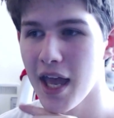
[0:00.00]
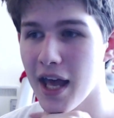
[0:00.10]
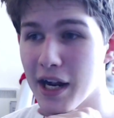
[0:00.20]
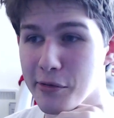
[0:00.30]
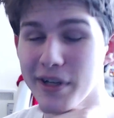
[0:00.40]
And
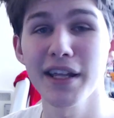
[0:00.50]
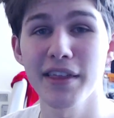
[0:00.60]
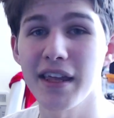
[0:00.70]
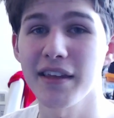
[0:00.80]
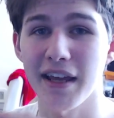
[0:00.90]
I really
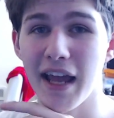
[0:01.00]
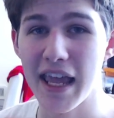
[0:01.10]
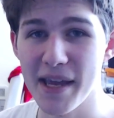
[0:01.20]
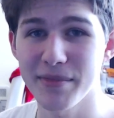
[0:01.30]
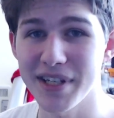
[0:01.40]
think that
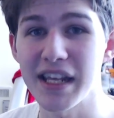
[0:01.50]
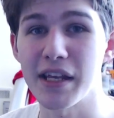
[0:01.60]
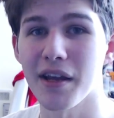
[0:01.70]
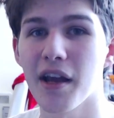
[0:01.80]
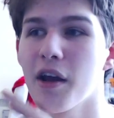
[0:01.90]

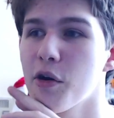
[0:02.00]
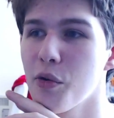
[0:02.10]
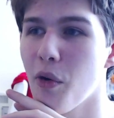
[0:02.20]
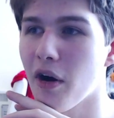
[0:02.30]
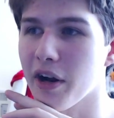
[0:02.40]
AMD,
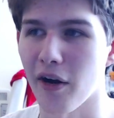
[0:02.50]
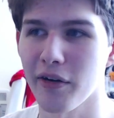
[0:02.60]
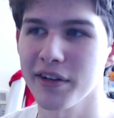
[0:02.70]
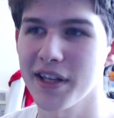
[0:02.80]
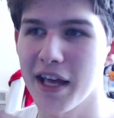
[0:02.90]
who are
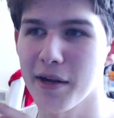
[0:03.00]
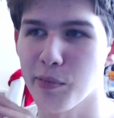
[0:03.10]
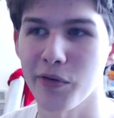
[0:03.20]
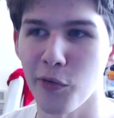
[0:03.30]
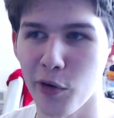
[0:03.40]
currently at a
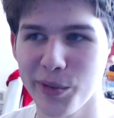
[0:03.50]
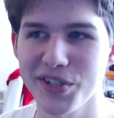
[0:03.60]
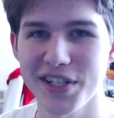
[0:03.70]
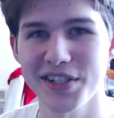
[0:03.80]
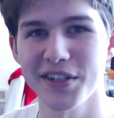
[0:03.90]
performance
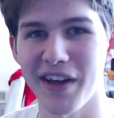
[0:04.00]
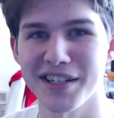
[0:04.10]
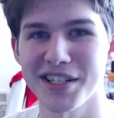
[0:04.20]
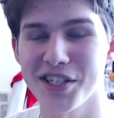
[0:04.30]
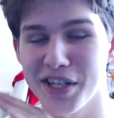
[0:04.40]

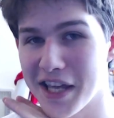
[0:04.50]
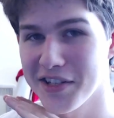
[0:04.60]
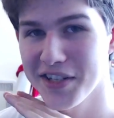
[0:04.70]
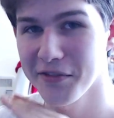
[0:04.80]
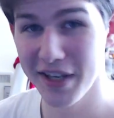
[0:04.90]
disadvantage
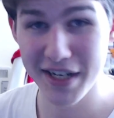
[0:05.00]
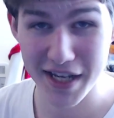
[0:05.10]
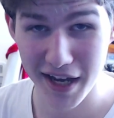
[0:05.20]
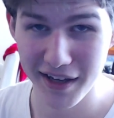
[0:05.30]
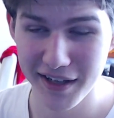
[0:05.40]
against
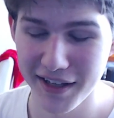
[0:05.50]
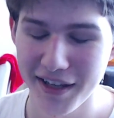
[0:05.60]
NVIDIA,